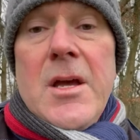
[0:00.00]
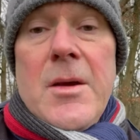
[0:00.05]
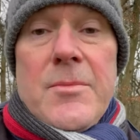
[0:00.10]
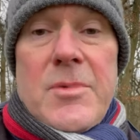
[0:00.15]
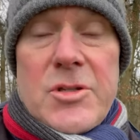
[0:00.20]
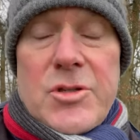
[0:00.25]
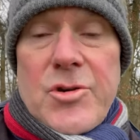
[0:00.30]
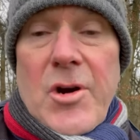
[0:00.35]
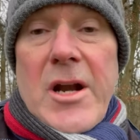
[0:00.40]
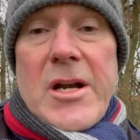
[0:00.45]

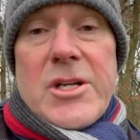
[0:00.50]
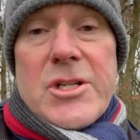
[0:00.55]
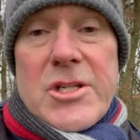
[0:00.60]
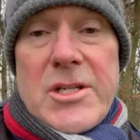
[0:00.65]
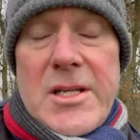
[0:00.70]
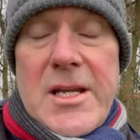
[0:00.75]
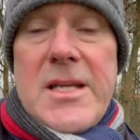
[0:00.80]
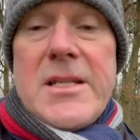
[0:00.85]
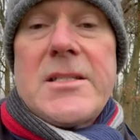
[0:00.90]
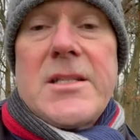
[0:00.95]
But drainage
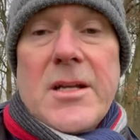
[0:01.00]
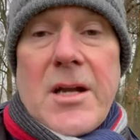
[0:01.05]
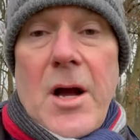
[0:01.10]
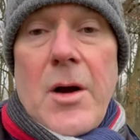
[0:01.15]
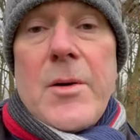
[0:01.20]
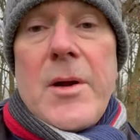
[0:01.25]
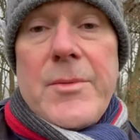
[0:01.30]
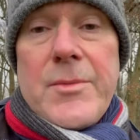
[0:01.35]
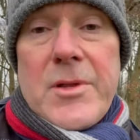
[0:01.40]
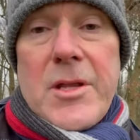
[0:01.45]
needs to
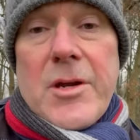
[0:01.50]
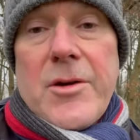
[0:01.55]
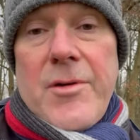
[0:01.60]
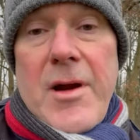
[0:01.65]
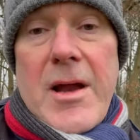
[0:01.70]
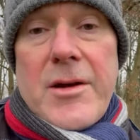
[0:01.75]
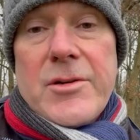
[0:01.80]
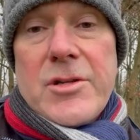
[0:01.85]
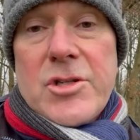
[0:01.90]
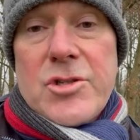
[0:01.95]
go in when the
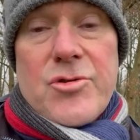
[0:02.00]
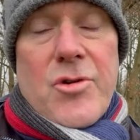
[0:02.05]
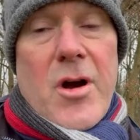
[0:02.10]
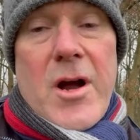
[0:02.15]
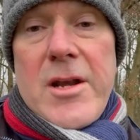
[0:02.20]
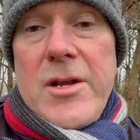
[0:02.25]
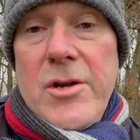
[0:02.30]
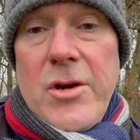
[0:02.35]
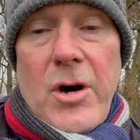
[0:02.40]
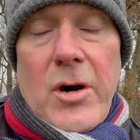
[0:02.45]
ground is
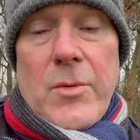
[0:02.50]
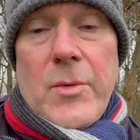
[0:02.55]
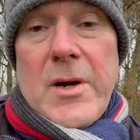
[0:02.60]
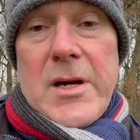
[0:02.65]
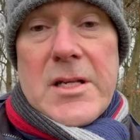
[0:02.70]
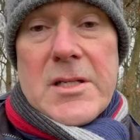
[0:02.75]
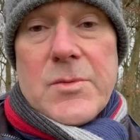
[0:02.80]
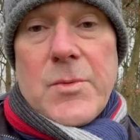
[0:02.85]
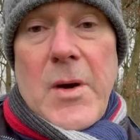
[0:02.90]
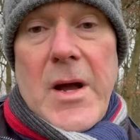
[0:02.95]
dry, not when
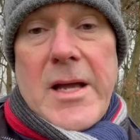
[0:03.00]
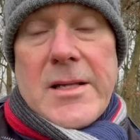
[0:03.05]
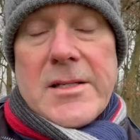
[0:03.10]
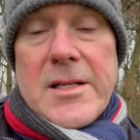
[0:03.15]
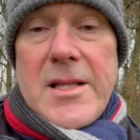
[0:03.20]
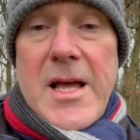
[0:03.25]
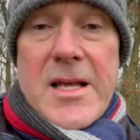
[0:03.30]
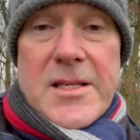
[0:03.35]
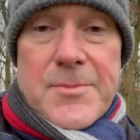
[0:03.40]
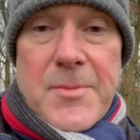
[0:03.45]
it's wet. So
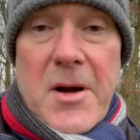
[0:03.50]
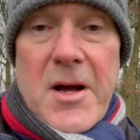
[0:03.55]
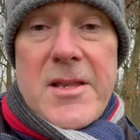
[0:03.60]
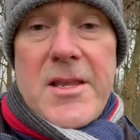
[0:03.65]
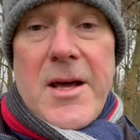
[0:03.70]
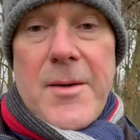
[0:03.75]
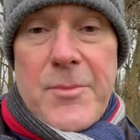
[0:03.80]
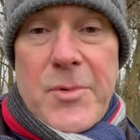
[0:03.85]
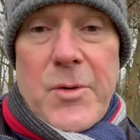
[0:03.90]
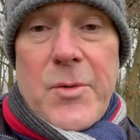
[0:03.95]
that's my
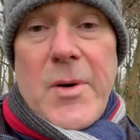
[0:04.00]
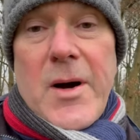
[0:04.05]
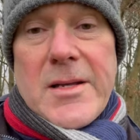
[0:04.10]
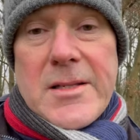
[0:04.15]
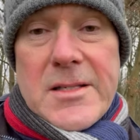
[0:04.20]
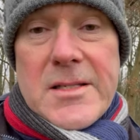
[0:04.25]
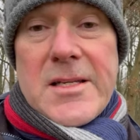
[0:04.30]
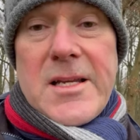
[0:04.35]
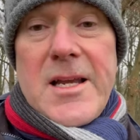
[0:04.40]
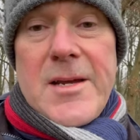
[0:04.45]
number
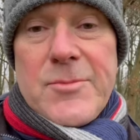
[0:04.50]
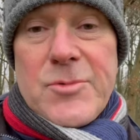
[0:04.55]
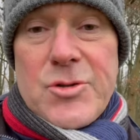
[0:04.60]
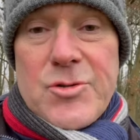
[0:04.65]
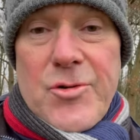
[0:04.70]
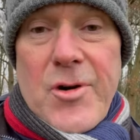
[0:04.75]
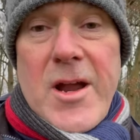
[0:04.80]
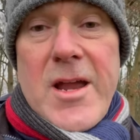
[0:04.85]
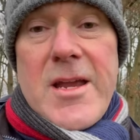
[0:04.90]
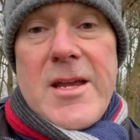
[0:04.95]
one tip:
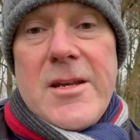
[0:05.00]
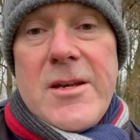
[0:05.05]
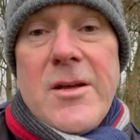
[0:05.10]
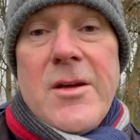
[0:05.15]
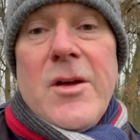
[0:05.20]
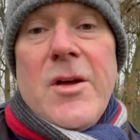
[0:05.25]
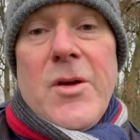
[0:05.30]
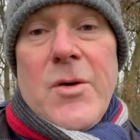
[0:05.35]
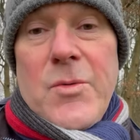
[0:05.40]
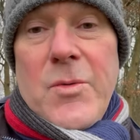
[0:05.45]
drain
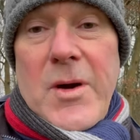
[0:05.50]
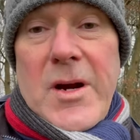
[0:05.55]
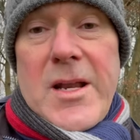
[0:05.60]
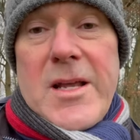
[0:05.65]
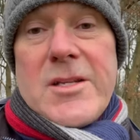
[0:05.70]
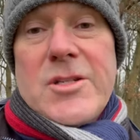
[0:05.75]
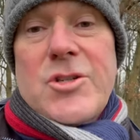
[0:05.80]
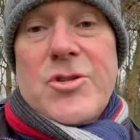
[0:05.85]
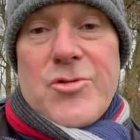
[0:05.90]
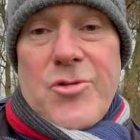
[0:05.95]
when
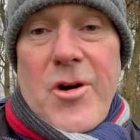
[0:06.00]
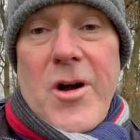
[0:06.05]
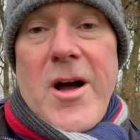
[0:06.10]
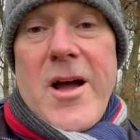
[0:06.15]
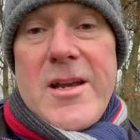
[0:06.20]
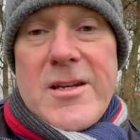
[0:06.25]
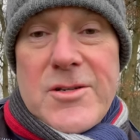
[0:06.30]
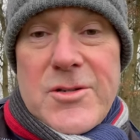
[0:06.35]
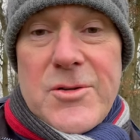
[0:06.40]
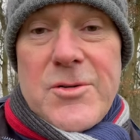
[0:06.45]
it's
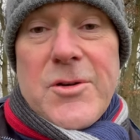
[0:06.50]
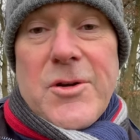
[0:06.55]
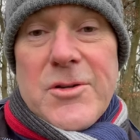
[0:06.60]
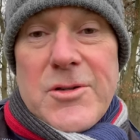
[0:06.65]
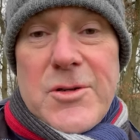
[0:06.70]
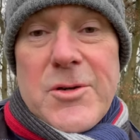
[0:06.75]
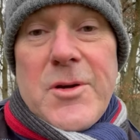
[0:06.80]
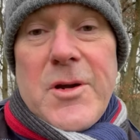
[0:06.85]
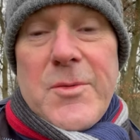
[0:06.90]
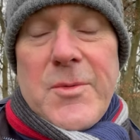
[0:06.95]
dry. Do not
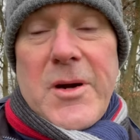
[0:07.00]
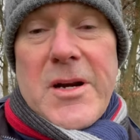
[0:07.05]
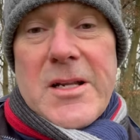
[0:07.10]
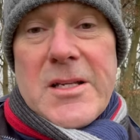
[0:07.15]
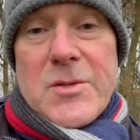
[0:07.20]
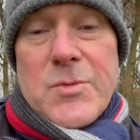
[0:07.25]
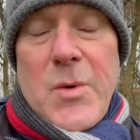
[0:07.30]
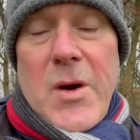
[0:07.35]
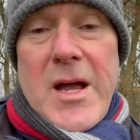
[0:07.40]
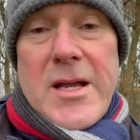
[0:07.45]
do it when
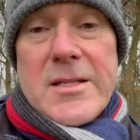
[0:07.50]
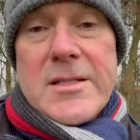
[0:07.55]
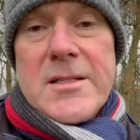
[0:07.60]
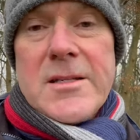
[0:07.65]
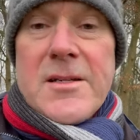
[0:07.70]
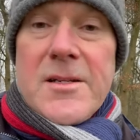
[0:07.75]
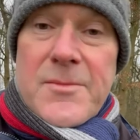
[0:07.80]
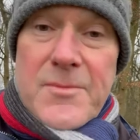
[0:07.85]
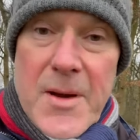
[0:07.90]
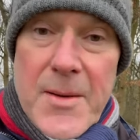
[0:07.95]
it's wet.
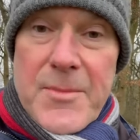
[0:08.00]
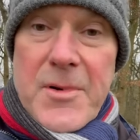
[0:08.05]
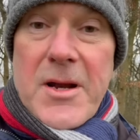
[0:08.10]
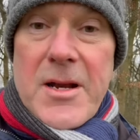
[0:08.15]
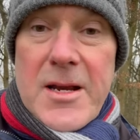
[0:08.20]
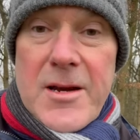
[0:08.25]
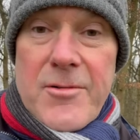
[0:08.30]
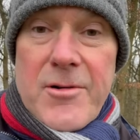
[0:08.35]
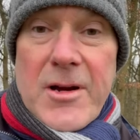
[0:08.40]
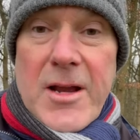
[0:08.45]
Remember,
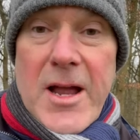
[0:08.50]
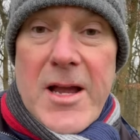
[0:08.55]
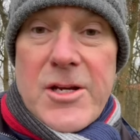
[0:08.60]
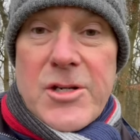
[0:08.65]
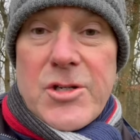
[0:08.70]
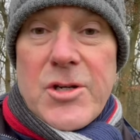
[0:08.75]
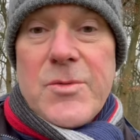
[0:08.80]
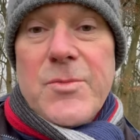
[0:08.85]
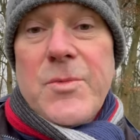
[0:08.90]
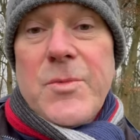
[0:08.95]

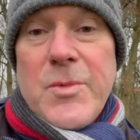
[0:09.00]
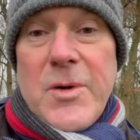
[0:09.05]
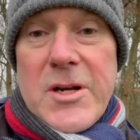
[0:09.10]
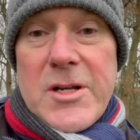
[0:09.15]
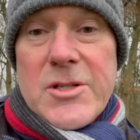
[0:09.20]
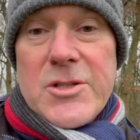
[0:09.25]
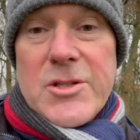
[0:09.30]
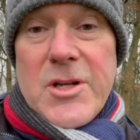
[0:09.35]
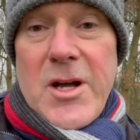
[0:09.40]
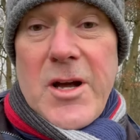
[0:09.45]
irrigation when
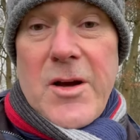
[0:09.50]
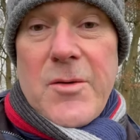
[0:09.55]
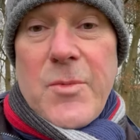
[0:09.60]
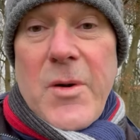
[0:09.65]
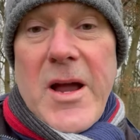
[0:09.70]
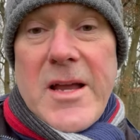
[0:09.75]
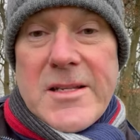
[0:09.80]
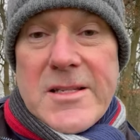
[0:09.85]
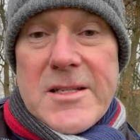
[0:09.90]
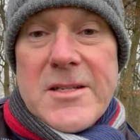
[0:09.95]
it's
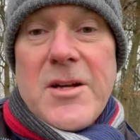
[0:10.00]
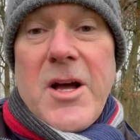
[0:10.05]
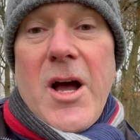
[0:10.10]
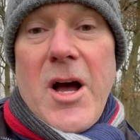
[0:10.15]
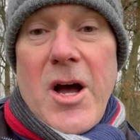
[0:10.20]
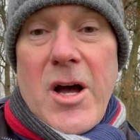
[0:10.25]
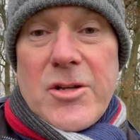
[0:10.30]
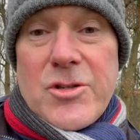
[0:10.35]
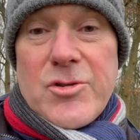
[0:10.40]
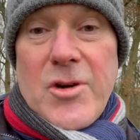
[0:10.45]
wet,
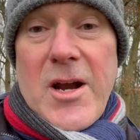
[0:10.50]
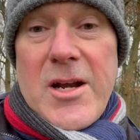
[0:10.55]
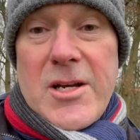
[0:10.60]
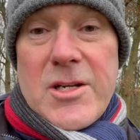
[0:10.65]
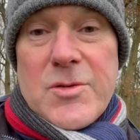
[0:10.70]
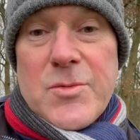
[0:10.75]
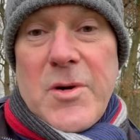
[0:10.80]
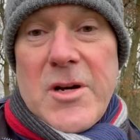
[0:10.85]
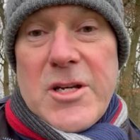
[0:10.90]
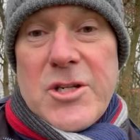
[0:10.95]

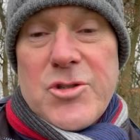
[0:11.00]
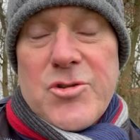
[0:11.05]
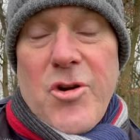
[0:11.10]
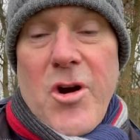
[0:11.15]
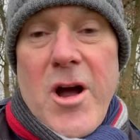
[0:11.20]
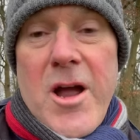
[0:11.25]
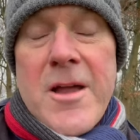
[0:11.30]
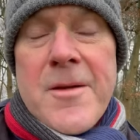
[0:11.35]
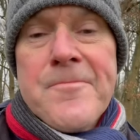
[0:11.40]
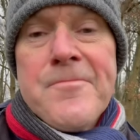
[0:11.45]
drainage when it's
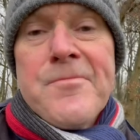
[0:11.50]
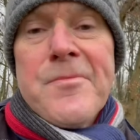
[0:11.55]
dry.